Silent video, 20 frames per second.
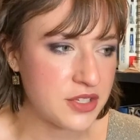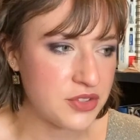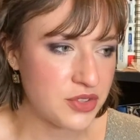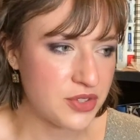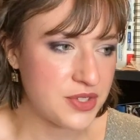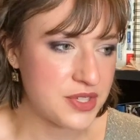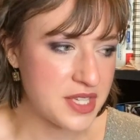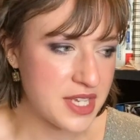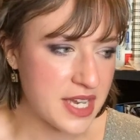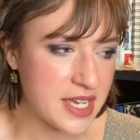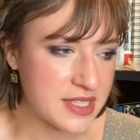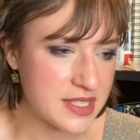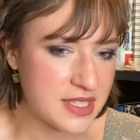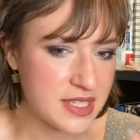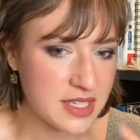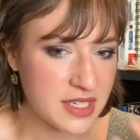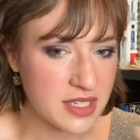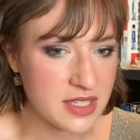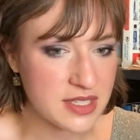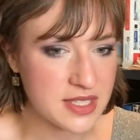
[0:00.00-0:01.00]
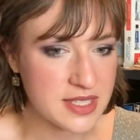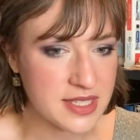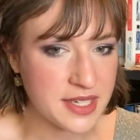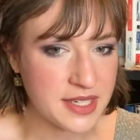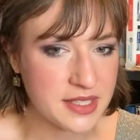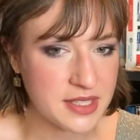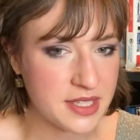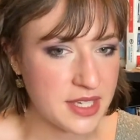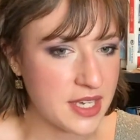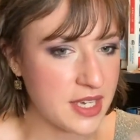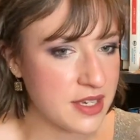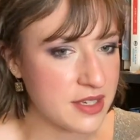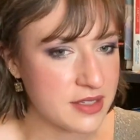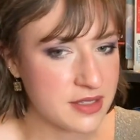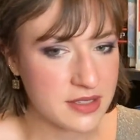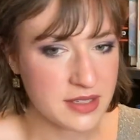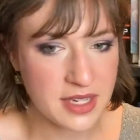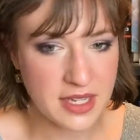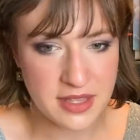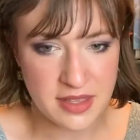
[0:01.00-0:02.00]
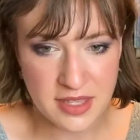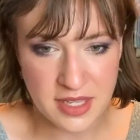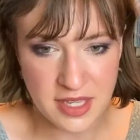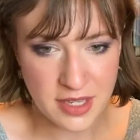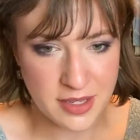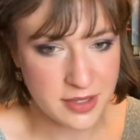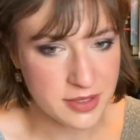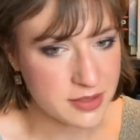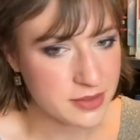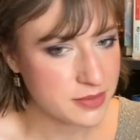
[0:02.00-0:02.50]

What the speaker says: enthusiastic and slightly, I think,